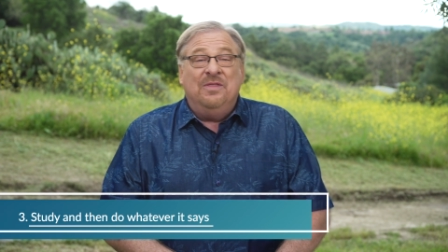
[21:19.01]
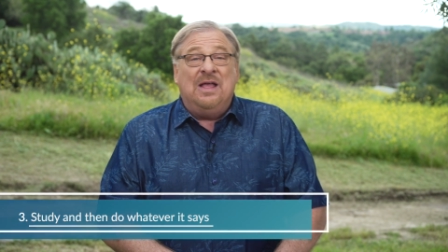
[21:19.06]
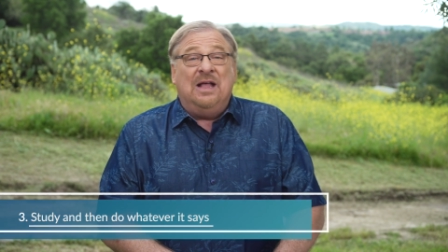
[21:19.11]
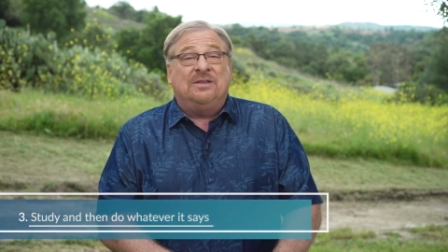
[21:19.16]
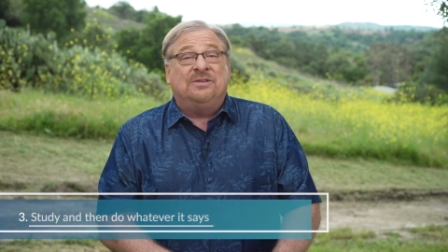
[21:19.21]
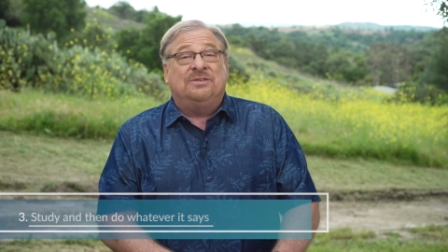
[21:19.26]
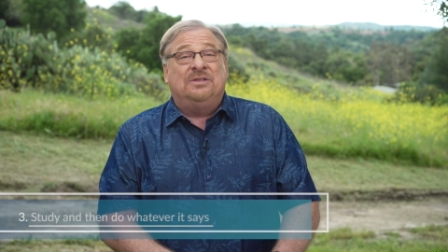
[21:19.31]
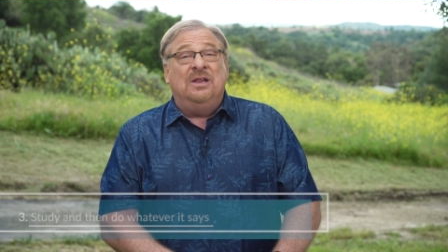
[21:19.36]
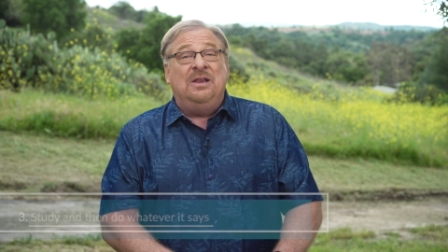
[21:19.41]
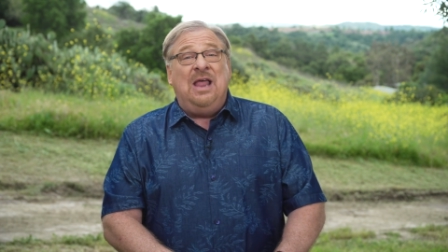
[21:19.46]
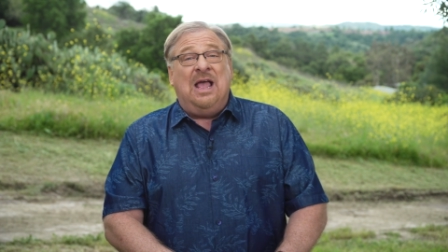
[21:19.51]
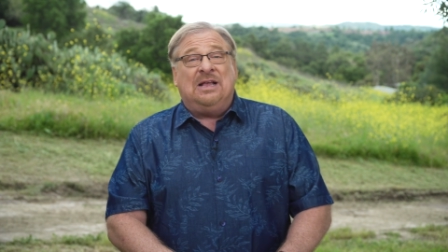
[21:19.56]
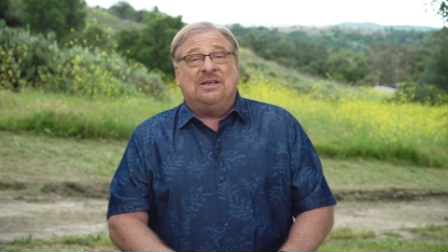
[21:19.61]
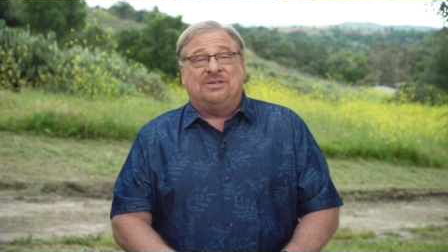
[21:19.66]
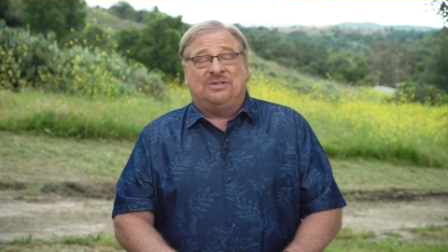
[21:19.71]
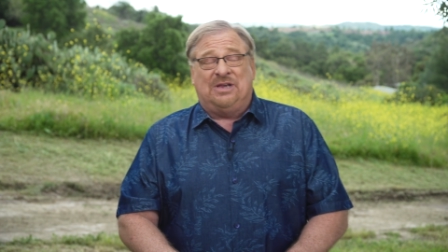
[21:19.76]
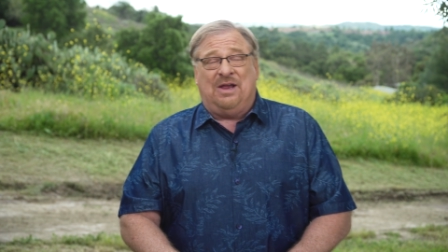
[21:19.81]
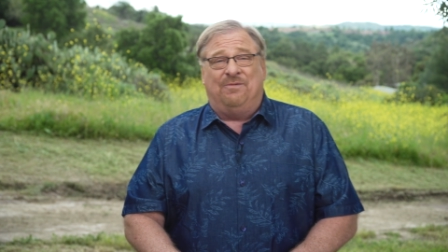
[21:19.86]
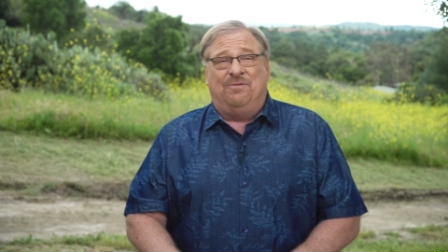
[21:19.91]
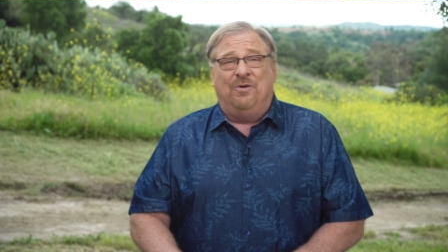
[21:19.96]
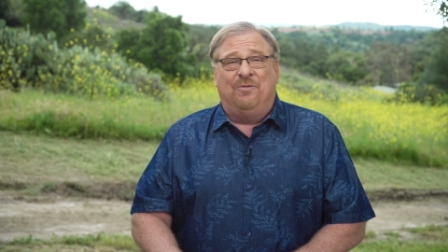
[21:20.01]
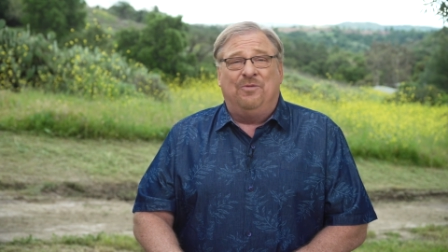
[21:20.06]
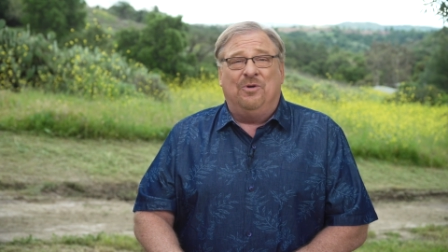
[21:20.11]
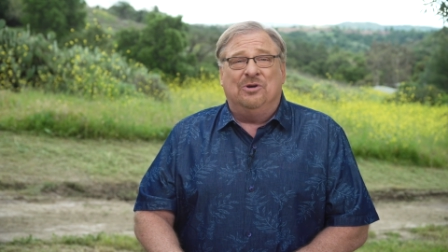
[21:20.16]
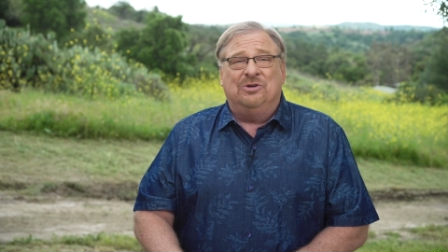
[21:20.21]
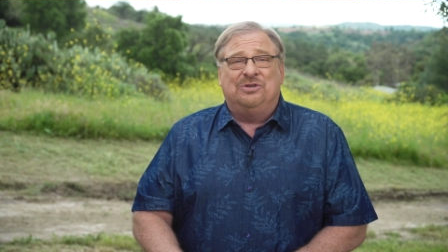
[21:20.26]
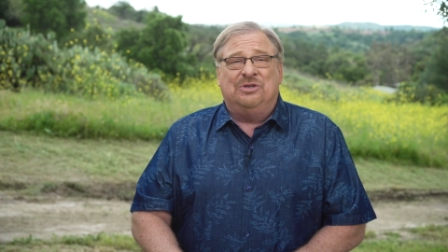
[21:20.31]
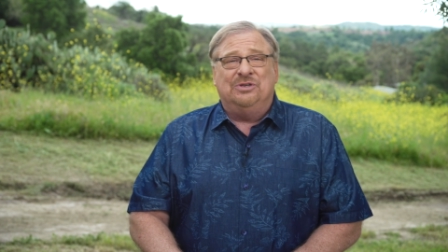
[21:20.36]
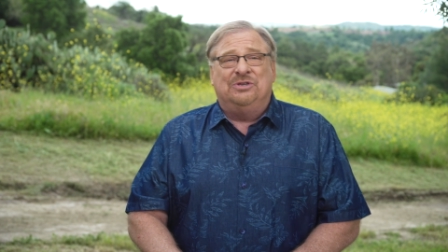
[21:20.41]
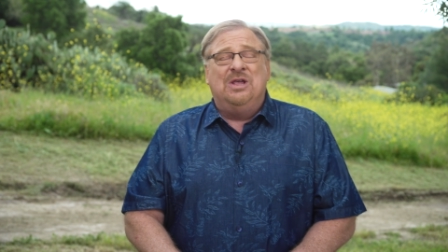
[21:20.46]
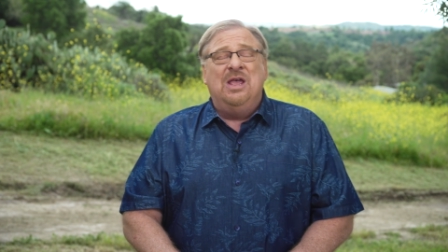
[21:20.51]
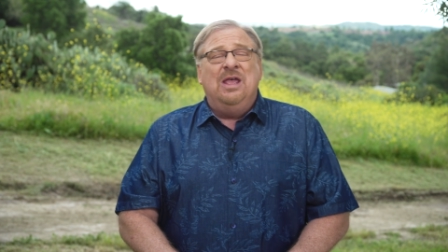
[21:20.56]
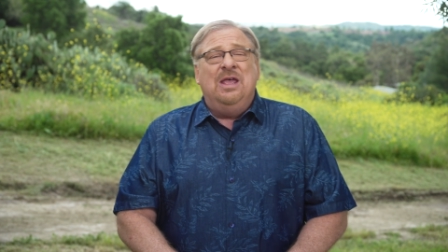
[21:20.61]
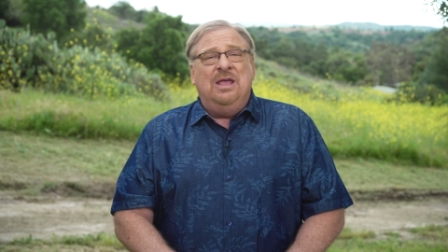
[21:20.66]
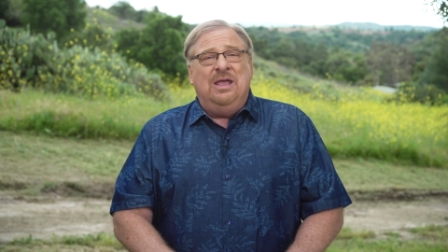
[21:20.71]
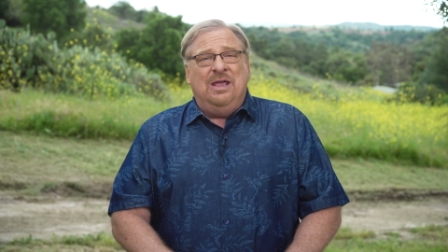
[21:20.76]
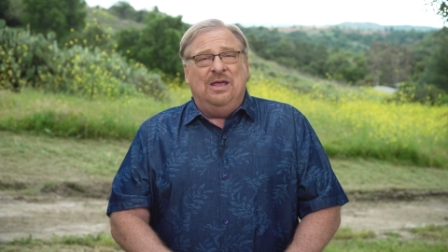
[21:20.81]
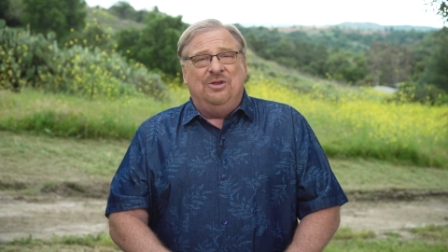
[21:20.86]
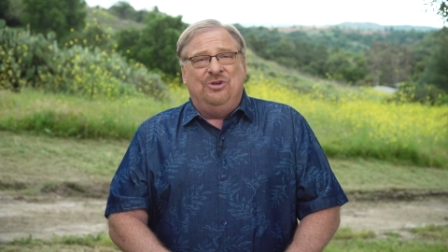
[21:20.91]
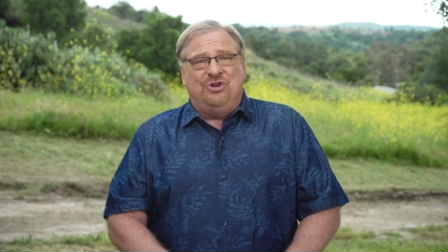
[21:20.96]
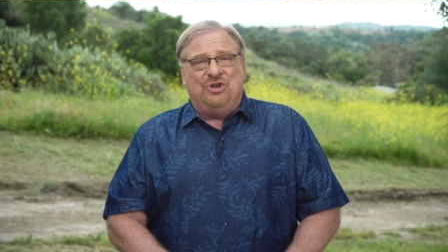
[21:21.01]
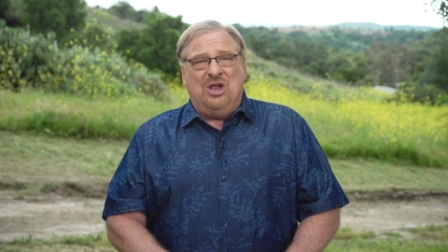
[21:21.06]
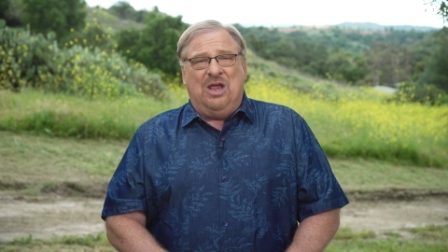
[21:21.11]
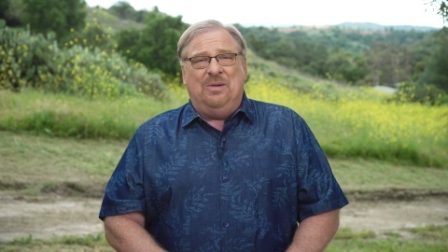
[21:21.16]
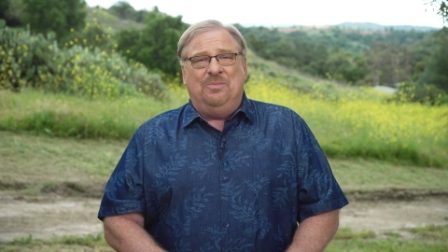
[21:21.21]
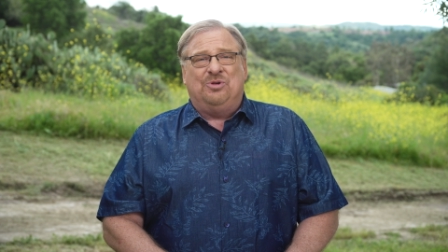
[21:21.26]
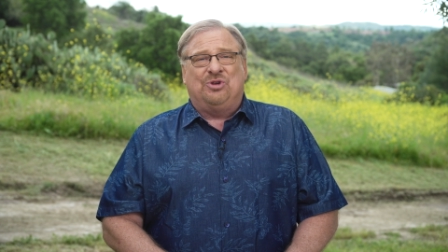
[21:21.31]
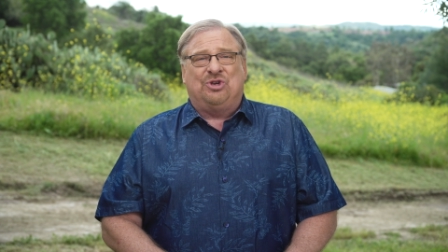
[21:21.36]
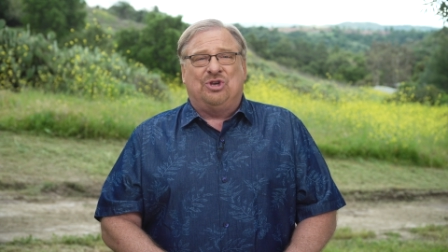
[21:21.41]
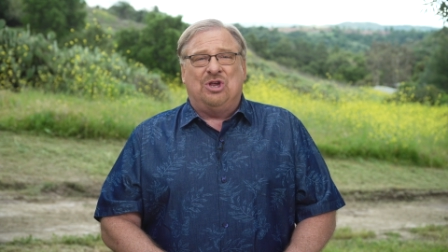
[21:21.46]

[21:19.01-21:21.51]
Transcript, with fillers: That's the next several verses in James